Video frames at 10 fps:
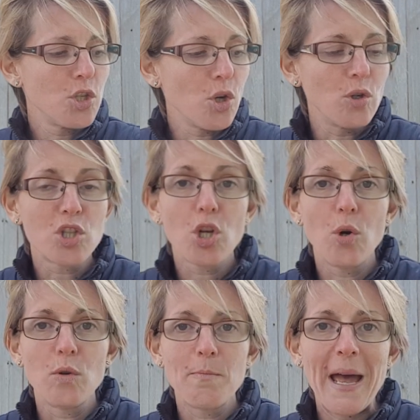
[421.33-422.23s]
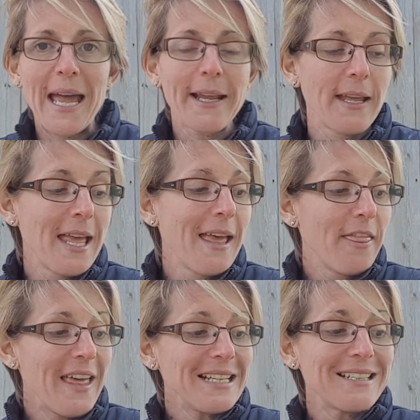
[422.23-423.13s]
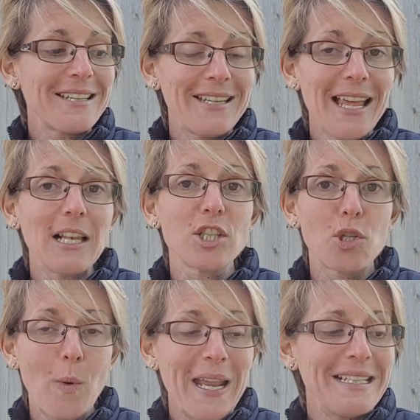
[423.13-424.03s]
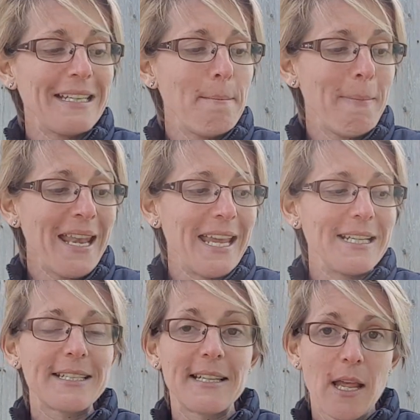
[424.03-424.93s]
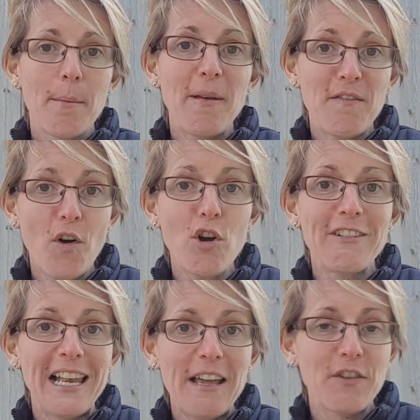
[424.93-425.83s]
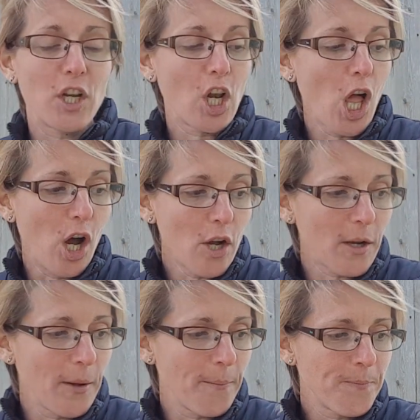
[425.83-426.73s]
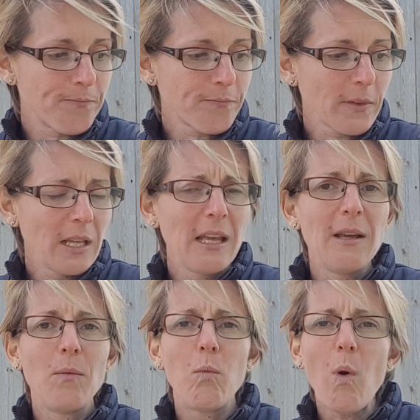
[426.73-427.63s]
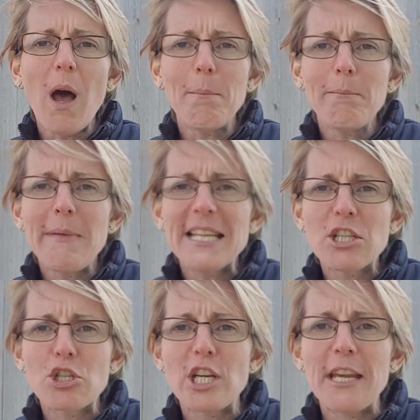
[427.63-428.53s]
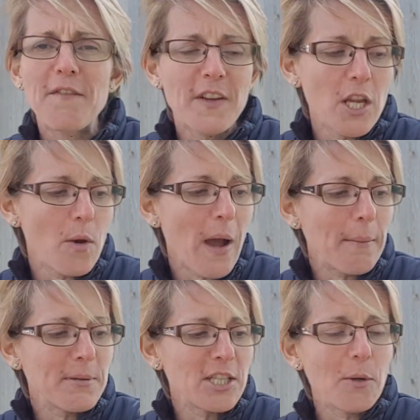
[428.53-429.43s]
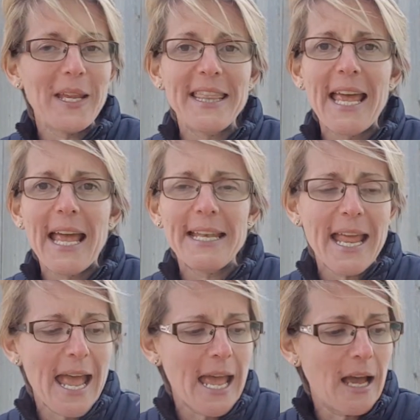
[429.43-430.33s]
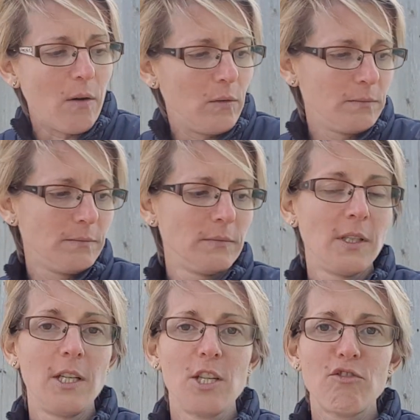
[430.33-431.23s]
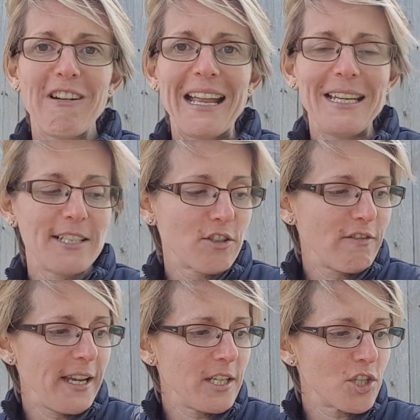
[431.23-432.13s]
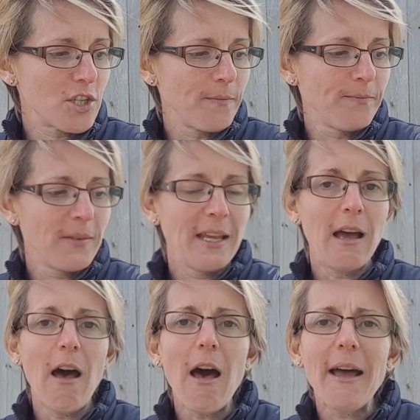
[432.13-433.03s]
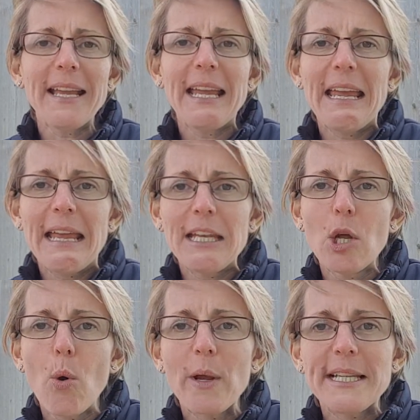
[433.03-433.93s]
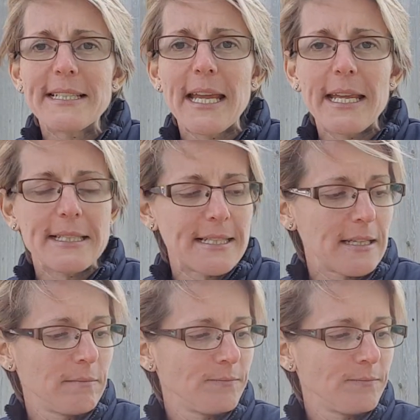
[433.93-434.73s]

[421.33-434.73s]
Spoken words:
George called back. "There's still 20 minutes before 11 o'clock. "What mischief are you up to in there now?" Granny screeched. "I hear noises."